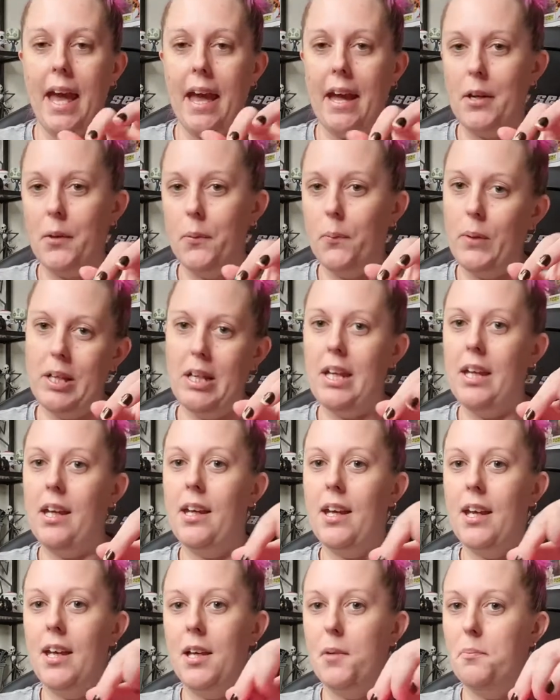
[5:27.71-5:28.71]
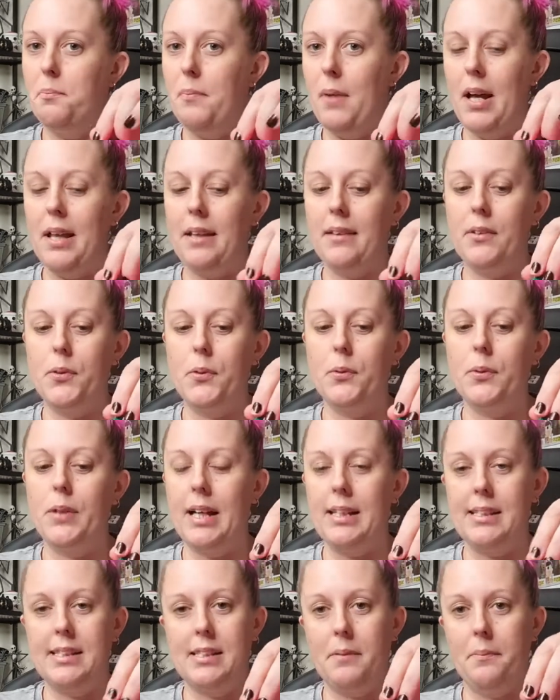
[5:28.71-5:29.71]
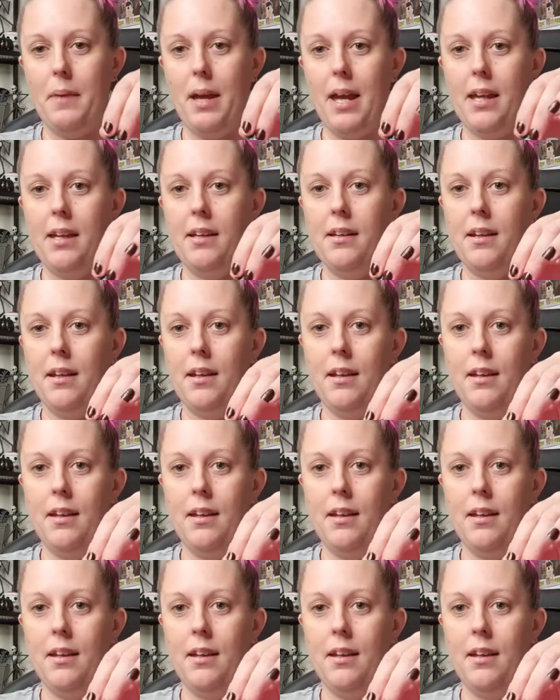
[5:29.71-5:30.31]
and winning my little custom-made